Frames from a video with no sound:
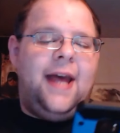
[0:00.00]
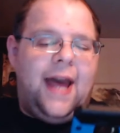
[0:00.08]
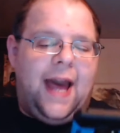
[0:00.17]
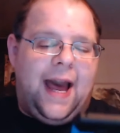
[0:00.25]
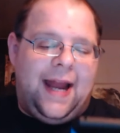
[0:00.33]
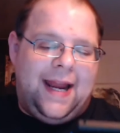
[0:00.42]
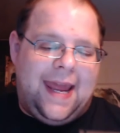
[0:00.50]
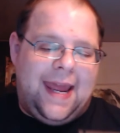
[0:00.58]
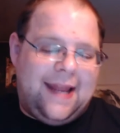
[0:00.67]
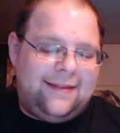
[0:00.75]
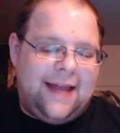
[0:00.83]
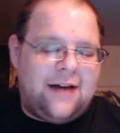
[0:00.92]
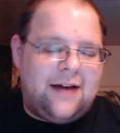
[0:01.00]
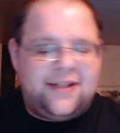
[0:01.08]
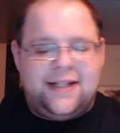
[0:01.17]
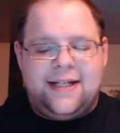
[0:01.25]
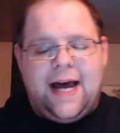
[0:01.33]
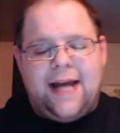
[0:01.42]
at
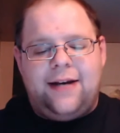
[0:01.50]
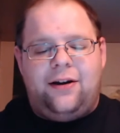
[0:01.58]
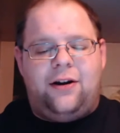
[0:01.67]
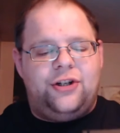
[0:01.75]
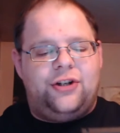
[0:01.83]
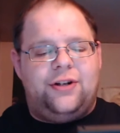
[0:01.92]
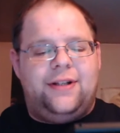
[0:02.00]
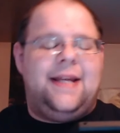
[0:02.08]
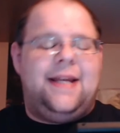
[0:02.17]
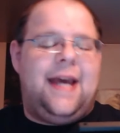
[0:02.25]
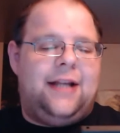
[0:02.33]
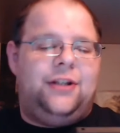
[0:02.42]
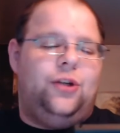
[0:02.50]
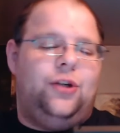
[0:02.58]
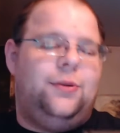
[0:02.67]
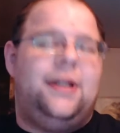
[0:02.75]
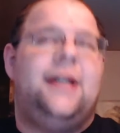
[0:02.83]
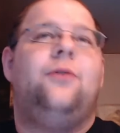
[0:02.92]
8,910
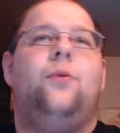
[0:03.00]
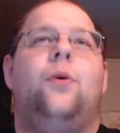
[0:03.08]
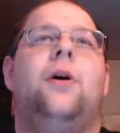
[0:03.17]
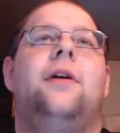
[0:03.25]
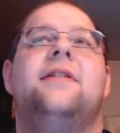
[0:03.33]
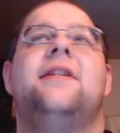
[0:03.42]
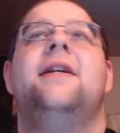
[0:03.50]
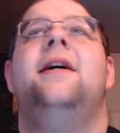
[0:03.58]
unique words.